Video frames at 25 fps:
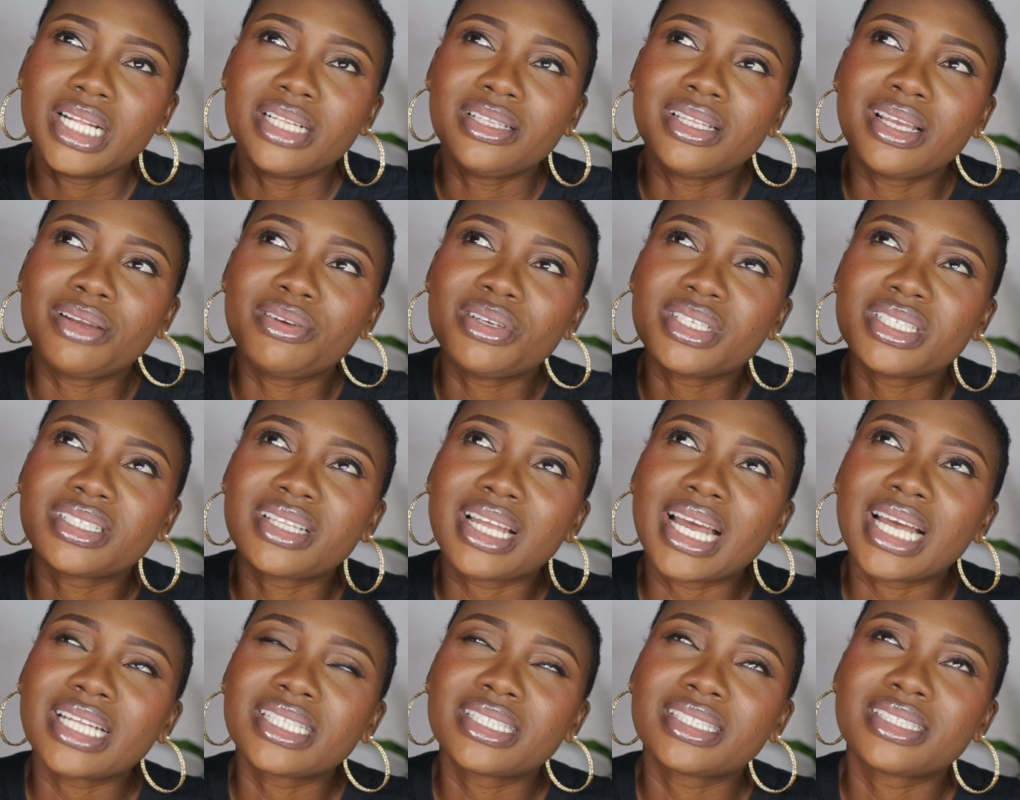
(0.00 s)
there is
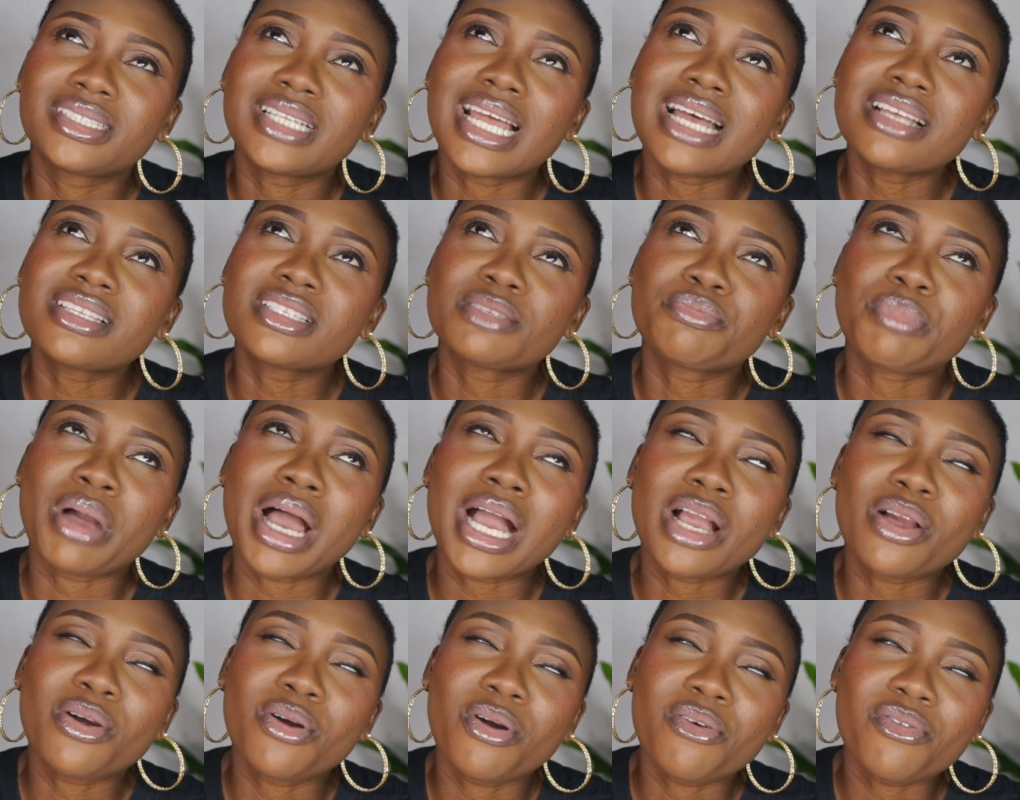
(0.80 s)
that
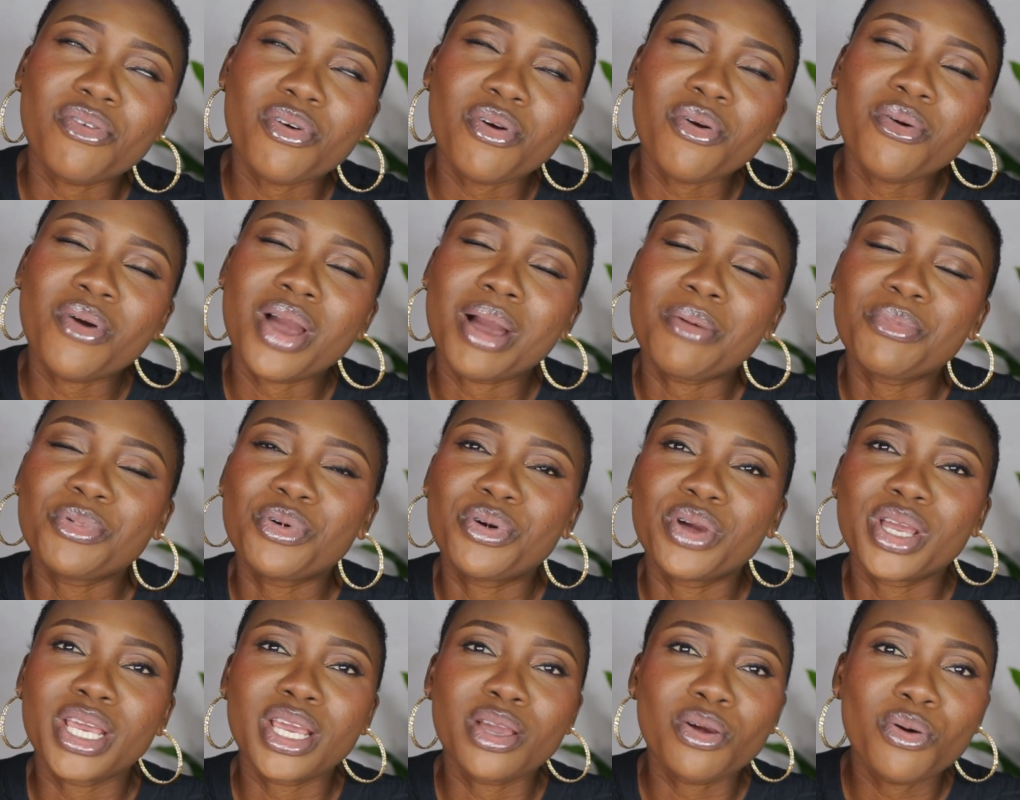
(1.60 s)
spark of, oh, I'm
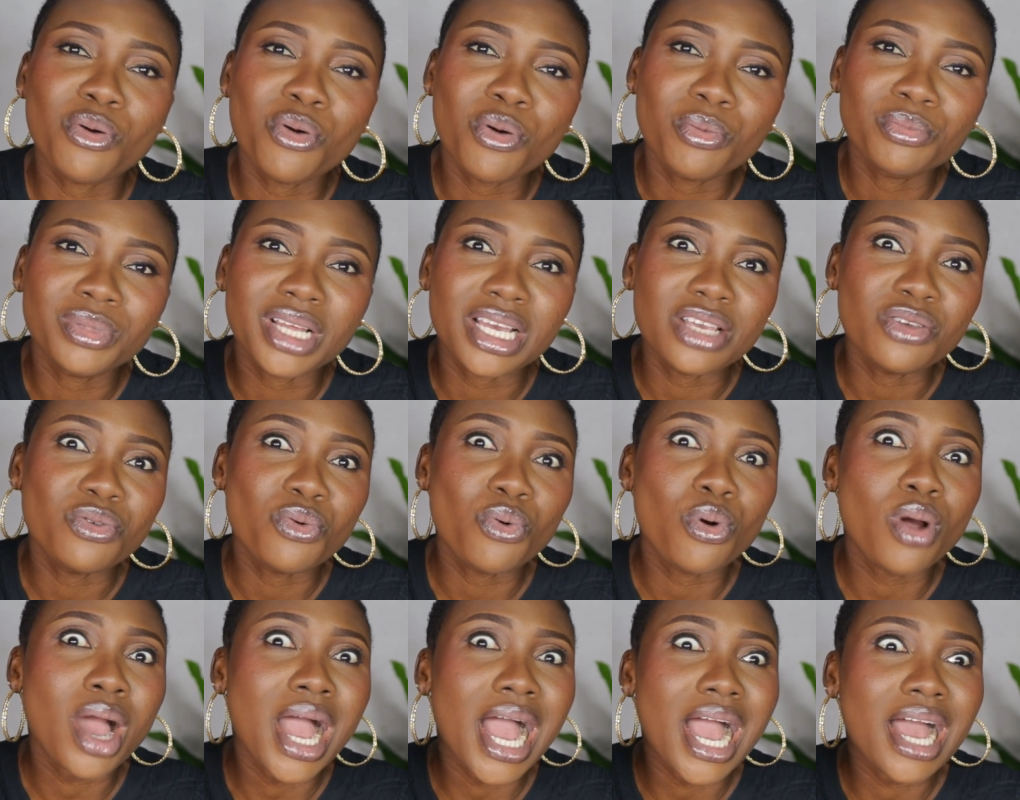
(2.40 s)
going home, that
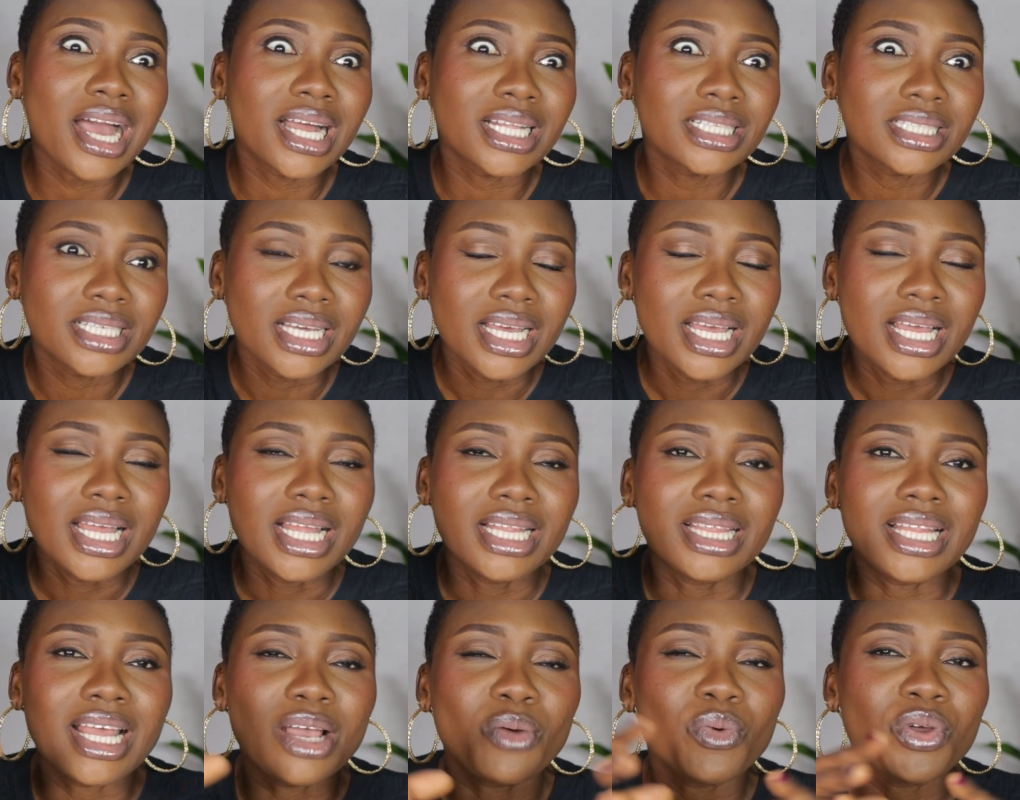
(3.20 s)
you had
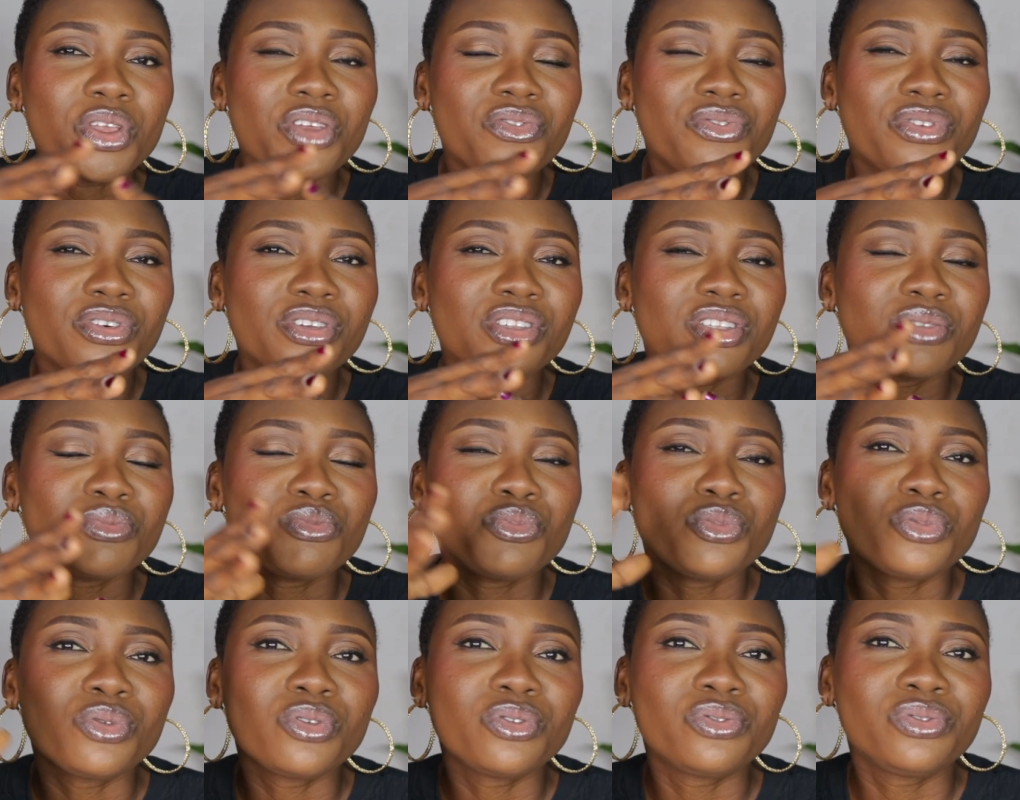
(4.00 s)
like when you first
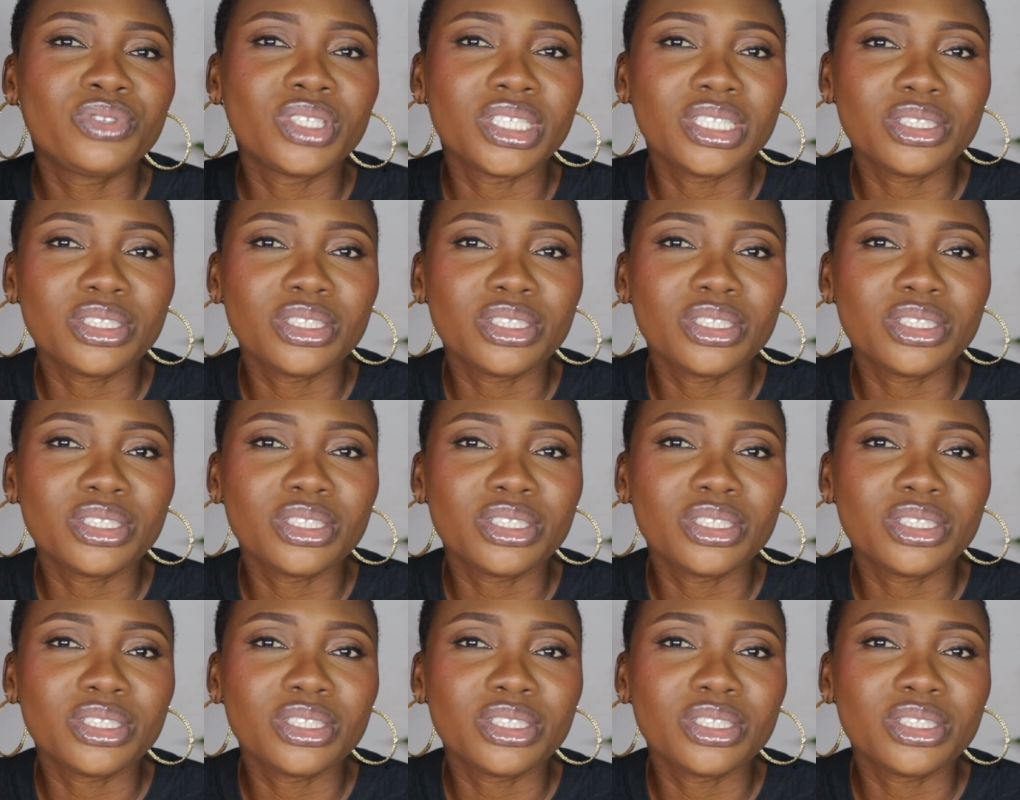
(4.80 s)
moved